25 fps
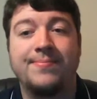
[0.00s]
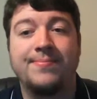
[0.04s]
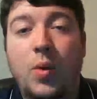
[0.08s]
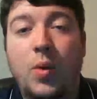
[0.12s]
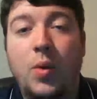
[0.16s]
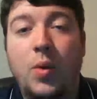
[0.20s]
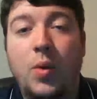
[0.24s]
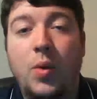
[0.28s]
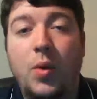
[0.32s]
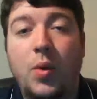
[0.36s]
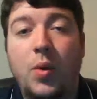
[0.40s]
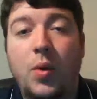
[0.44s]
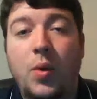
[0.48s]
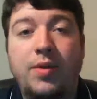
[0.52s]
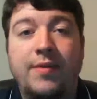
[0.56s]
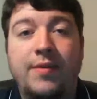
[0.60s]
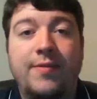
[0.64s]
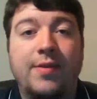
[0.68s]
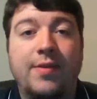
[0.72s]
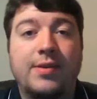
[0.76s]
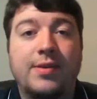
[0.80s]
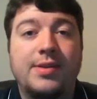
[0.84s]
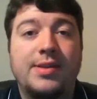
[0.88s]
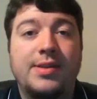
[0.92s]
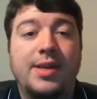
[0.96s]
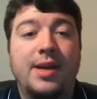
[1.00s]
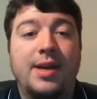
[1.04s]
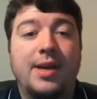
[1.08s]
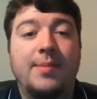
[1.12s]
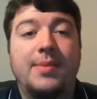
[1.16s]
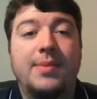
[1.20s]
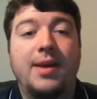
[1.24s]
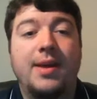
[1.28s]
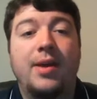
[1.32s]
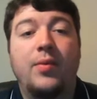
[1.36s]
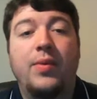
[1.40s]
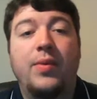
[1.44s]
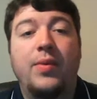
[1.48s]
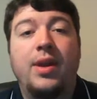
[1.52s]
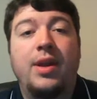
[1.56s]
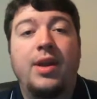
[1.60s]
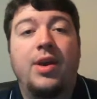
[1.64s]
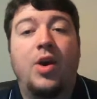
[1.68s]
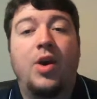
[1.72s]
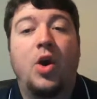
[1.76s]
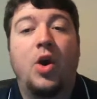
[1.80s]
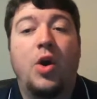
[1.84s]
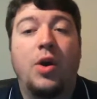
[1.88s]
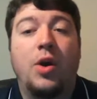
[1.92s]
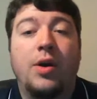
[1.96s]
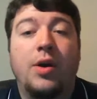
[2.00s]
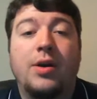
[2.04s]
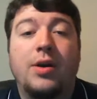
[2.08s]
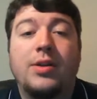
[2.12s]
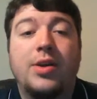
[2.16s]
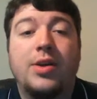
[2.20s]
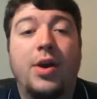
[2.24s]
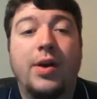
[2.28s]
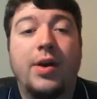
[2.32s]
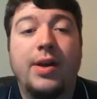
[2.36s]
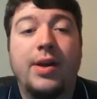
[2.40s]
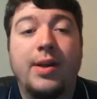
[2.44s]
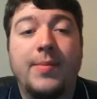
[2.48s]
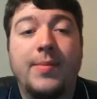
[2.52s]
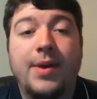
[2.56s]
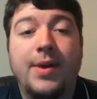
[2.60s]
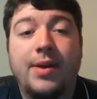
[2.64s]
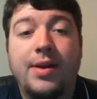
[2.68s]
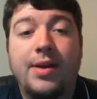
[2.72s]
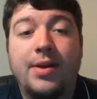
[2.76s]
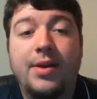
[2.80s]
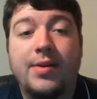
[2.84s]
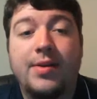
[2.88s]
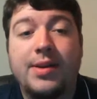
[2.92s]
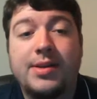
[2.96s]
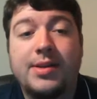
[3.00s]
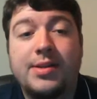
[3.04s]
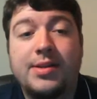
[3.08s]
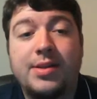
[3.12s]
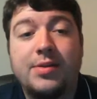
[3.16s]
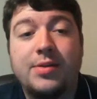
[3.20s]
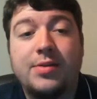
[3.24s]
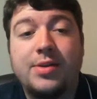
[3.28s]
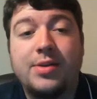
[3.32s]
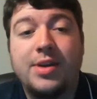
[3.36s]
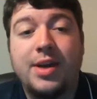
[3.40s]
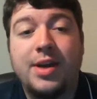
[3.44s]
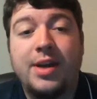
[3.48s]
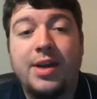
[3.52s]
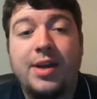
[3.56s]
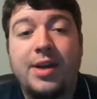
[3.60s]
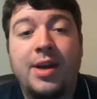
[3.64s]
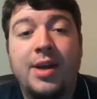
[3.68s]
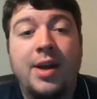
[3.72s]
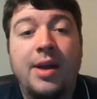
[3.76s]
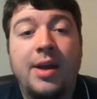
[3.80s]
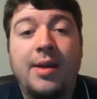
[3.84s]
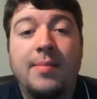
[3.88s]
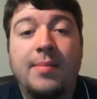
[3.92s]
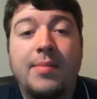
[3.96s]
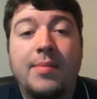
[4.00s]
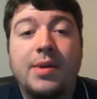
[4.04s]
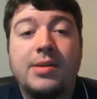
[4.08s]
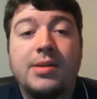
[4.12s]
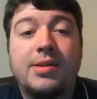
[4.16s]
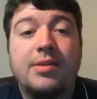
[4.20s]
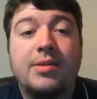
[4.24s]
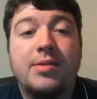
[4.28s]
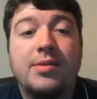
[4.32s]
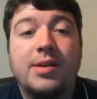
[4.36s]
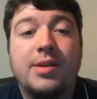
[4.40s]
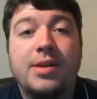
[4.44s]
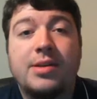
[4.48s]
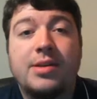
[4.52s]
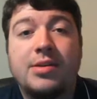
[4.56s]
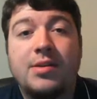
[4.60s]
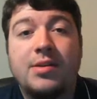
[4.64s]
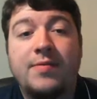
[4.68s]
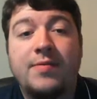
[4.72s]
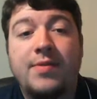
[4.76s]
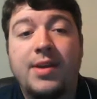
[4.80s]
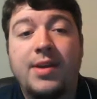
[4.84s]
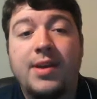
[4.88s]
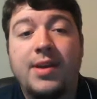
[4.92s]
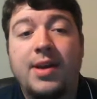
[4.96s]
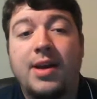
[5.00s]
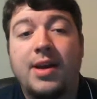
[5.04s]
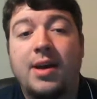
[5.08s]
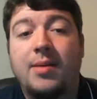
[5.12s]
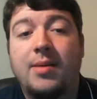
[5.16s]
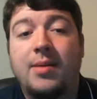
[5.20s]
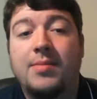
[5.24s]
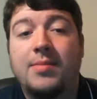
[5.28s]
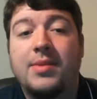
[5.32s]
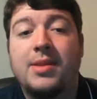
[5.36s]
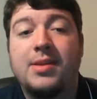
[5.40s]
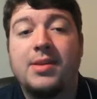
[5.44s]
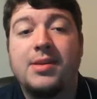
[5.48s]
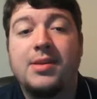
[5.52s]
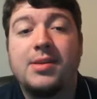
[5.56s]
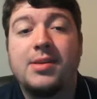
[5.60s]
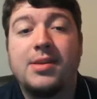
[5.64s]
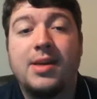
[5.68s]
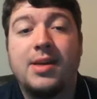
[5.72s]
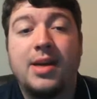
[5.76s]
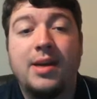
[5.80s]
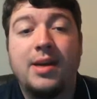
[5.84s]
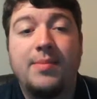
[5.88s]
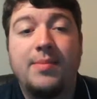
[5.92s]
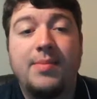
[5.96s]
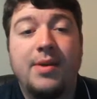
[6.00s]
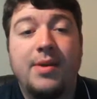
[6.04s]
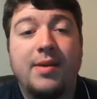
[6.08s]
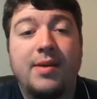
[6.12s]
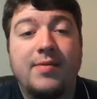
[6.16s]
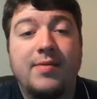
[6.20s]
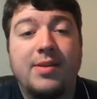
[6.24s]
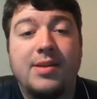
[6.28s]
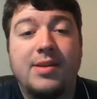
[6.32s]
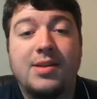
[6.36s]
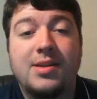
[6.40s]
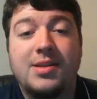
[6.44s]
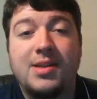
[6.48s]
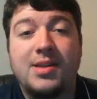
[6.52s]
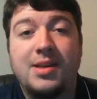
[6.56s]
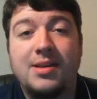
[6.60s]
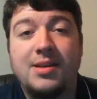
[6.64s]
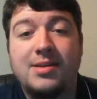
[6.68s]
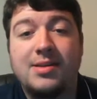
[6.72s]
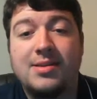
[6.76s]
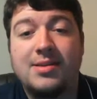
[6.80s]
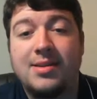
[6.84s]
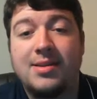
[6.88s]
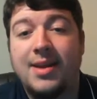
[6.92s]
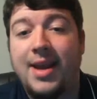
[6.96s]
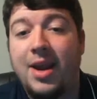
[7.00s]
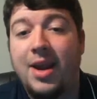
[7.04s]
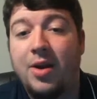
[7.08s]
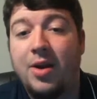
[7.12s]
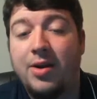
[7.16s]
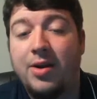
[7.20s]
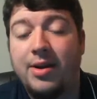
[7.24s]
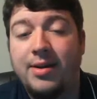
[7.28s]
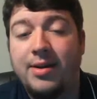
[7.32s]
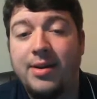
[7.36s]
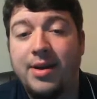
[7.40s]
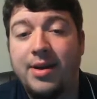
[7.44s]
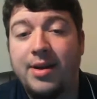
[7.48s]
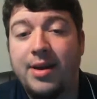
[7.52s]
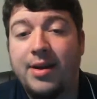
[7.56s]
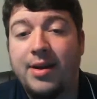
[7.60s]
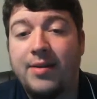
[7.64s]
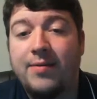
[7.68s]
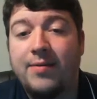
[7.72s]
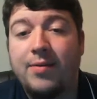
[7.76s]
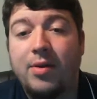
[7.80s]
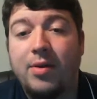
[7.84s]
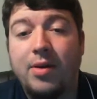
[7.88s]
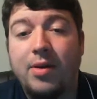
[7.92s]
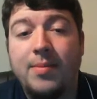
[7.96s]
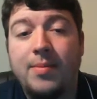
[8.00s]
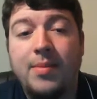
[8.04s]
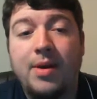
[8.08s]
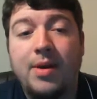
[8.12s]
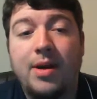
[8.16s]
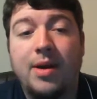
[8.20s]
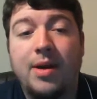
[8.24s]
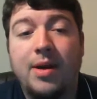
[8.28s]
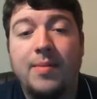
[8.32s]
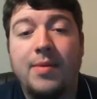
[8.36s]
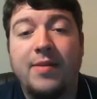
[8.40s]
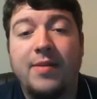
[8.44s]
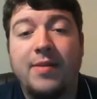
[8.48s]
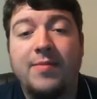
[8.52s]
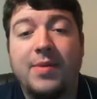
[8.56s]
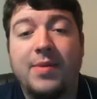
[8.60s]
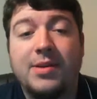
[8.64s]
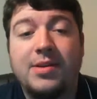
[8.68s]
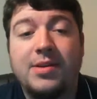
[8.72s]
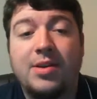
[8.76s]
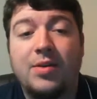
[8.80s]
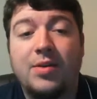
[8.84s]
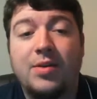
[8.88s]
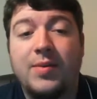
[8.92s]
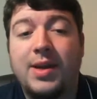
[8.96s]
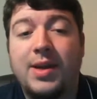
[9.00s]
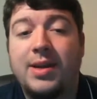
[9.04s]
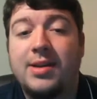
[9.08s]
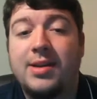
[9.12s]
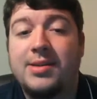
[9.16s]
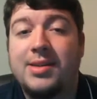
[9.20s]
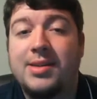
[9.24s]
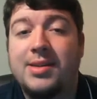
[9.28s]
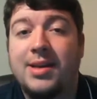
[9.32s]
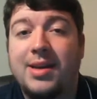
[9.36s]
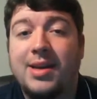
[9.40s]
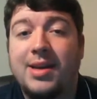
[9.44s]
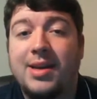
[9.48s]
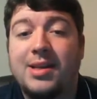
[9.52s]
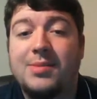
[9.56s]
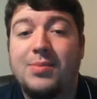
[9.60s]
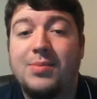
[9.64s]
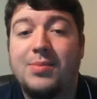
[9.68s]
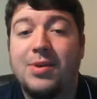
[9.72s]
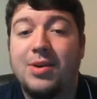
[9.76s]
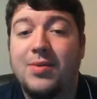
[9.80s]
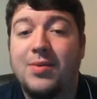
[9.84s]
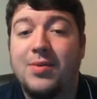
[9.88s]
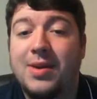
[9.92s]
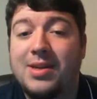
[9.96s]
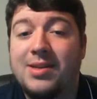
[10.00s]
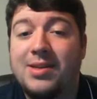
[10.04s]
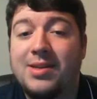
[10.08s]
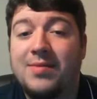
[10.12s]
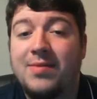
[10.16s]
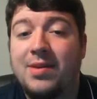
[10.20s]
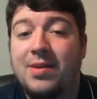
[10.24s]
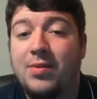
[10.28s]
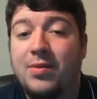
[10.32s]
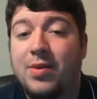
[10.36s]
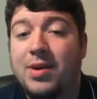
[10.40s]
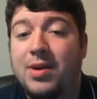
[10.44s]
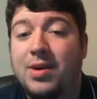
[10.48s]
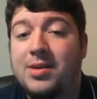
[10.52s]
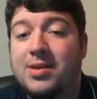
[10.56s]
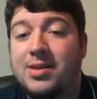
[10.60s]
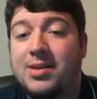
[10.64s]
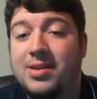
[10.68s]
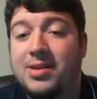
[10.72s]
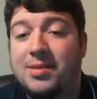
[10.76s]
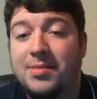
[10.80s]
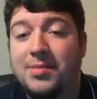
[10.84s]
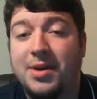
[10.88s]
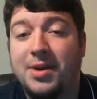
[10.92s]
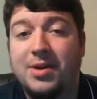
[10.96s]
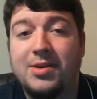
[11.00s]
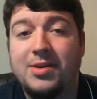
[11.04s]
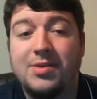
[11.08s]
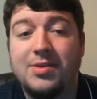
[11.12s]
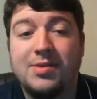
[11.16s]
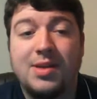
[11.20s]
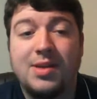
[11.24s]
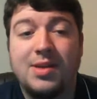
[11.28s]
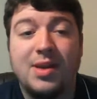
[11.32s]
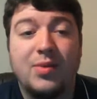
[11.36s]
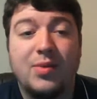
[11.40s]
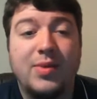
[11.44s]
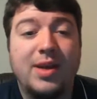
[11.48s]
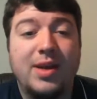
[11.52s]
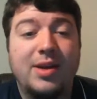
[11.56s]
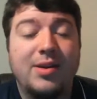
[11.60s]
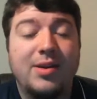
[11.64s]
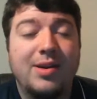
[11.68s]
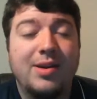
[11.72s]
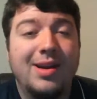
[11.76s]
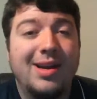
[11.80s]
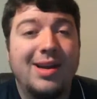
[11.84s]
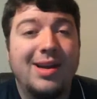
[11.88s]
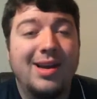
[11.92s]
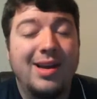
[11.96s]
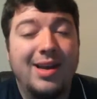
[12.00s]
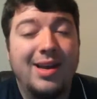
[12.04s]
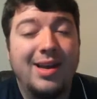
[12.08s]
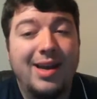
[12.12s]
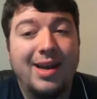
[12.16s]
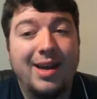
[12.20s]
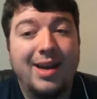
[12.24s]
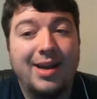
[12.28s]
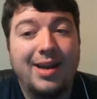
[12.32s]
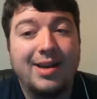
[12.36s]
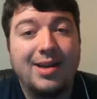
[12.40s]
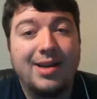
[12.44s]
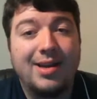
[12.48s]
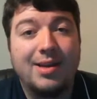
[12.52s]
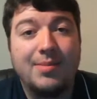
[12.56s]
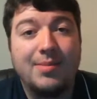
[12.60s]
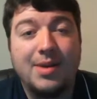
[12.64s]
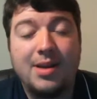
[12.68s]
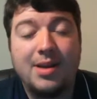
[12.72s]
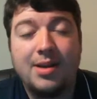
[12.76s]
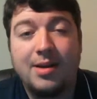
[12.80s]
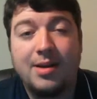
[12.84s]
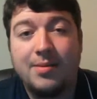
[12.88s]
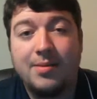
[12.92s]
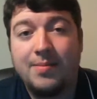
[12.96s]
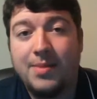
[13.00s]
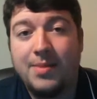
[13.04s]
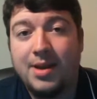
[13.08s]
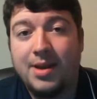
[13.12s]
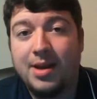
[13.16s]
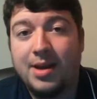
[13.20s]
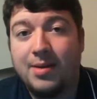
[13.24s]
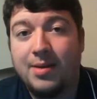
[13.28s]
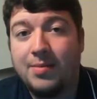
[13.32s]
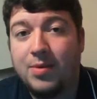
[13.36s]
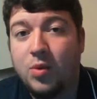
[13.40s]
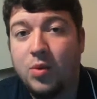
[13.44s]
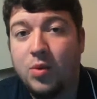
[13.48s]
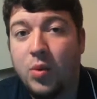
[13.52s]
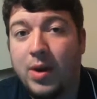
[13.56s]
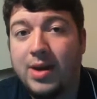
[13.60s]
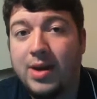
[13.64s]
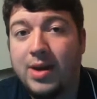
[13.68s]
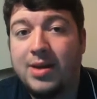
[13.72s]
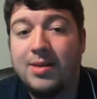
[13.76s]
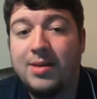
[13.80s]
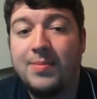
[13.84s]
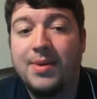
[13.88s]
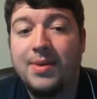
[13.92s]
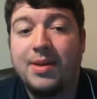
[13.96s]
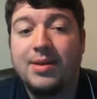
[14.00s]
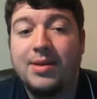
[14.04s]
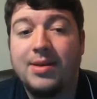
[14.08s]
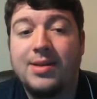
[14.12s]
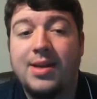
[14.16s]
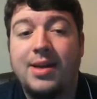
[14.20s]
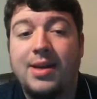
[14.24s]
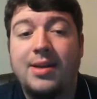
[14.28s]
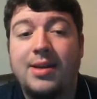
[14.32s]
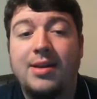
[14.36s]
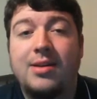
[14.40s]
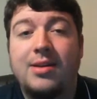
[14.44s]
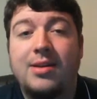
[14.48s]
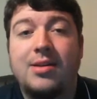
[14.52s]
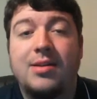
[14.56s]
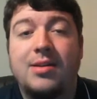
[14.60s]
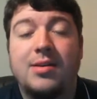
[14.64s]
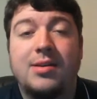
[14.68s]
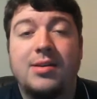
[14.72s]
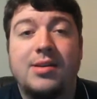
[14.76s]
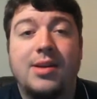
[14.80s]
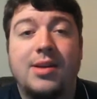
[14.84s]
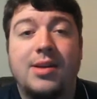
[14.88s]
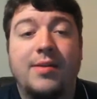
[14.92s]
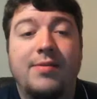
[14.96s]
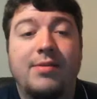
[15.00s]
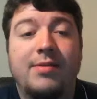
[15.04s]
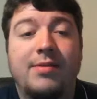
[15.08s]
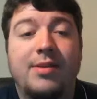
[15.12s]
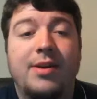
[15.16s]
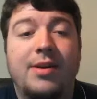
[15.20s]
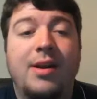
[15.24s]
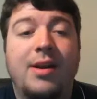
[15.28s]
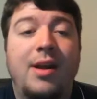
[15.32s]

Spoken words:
So the first type that we are talking about here is Duchenne muscular dystrophy. This type of the disease is an inherited form of muscular weakness that gets progressively worse as the muscles get weaker and can become quite debilitating to the sufferer.